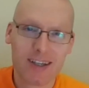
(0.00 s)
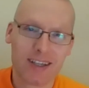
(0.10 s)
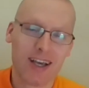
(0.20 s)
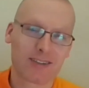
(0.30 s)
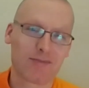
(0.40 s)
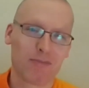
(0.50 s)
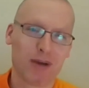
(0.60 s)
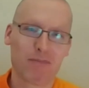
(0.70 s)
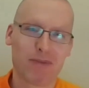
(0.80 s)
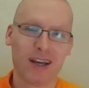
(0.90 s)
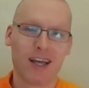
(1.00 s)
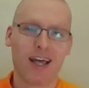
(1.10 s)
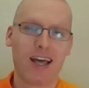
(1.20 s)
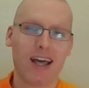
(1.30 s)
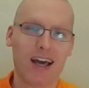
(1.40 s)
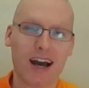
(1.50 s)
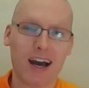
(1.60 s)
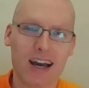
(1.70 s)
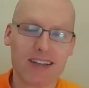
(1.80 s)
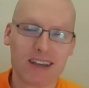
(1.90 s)
Yes. Ben Franklin. Yeah.
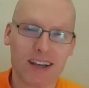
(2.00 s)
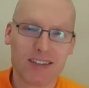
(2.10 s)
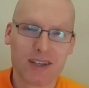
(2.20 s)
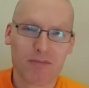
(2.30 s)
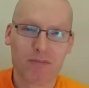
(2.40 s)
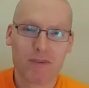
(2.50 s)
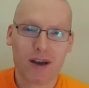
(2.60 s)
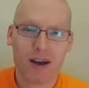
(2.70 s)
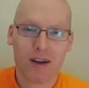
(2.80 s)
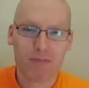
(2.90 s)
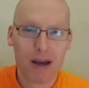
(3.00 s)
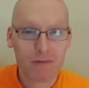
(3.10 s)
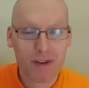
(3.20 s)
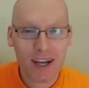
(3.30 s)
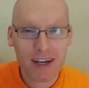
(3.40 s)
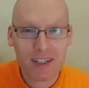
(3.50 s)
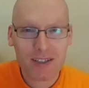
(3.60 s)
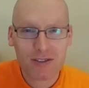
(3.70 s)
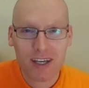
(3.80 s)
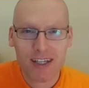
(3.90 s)
I, th- I think uh, Ben Franklin.
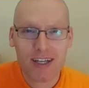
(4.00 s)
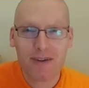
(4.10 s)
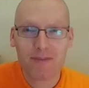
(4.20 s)
You said.